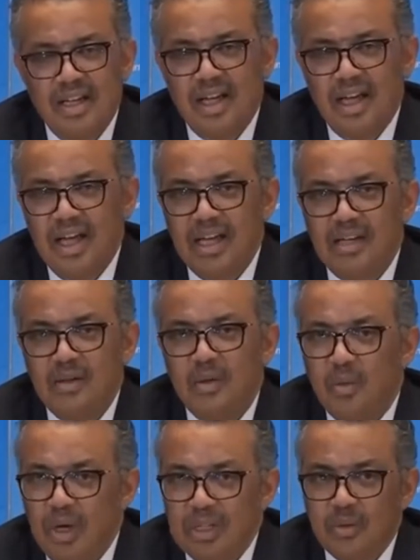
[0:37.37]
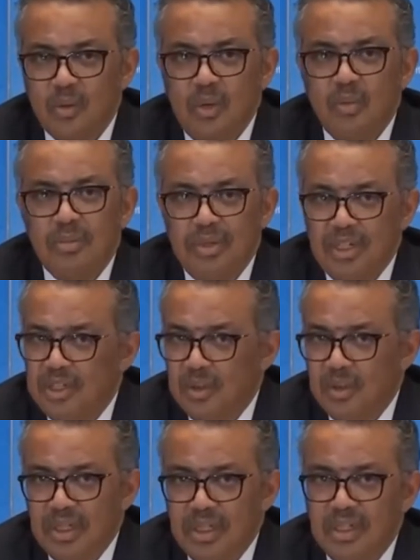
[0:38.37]
and what we will be
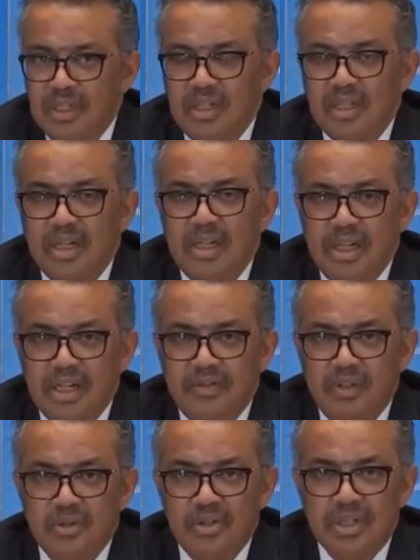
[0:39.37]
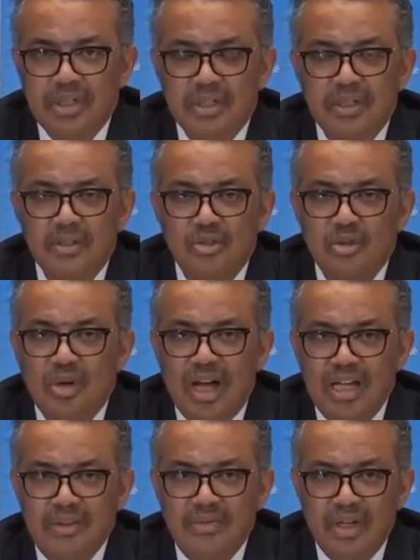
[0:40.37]
doing in the near future to
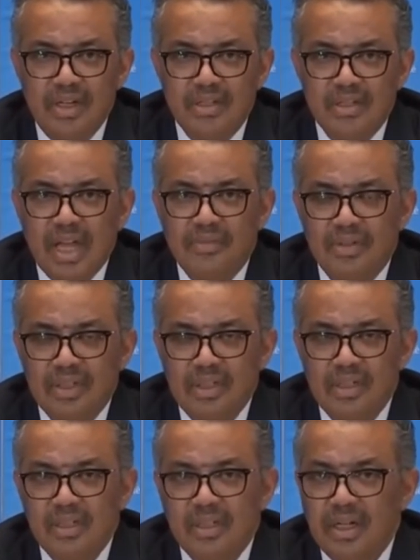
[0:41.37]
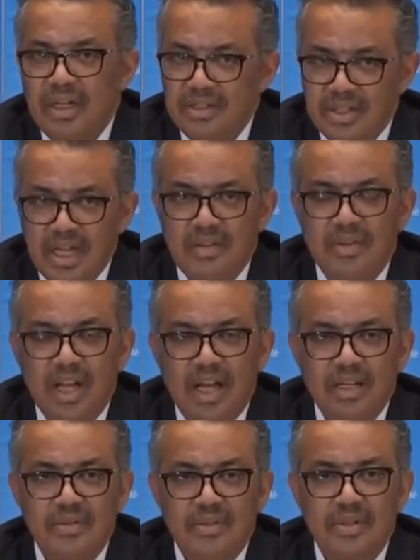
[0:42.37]
alleviate suffering and save
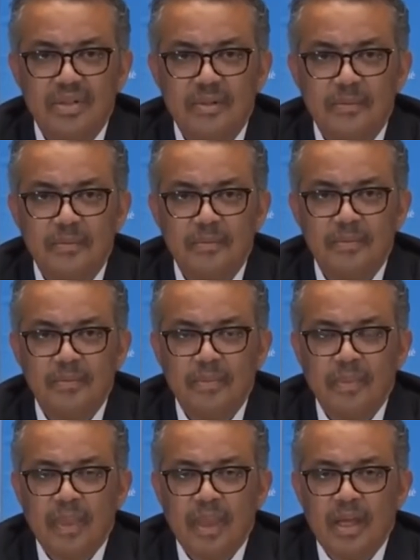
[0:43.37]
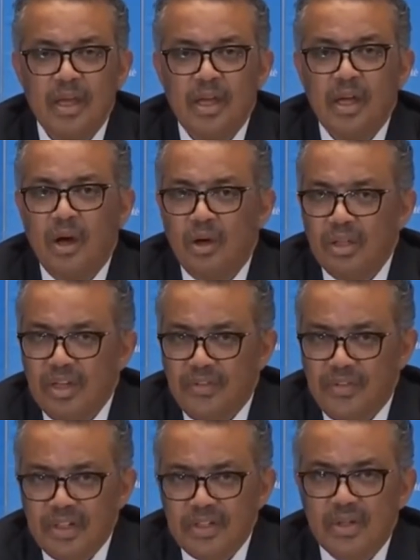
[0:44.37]
lives. On the
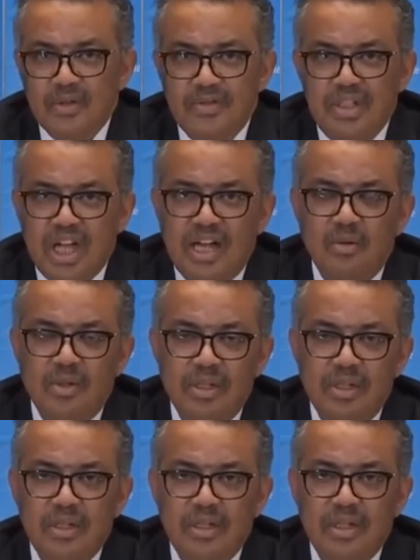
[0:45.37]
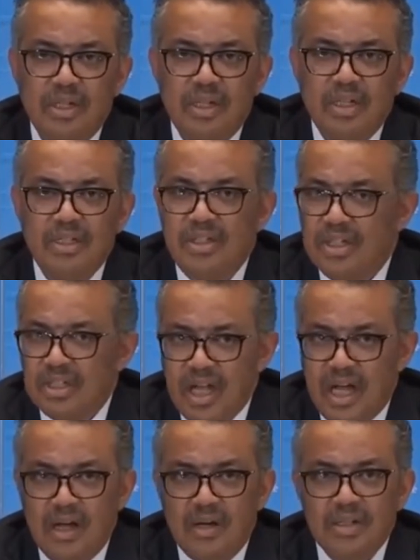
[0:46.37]
1st of January, just
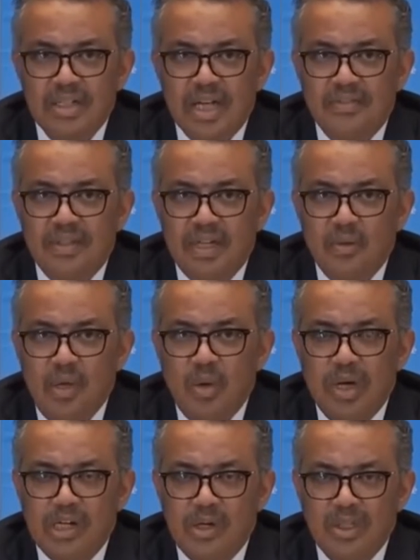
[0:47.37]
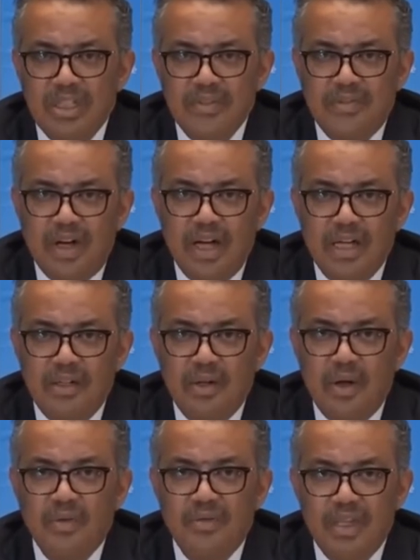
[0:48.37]
hours after we were notified
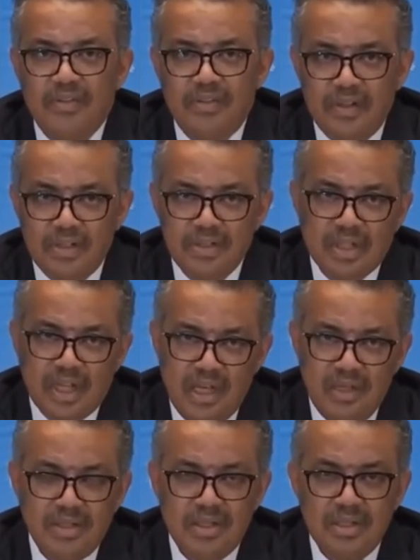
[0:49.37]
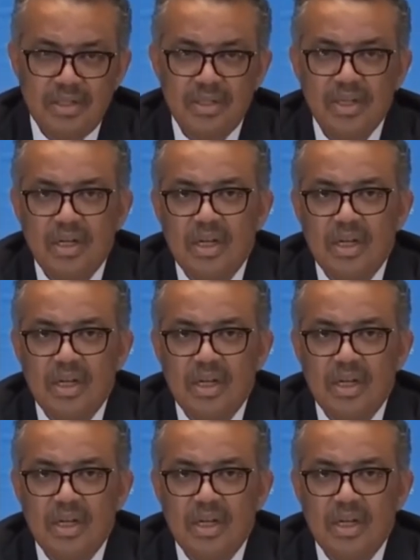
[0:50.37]
of the first cases,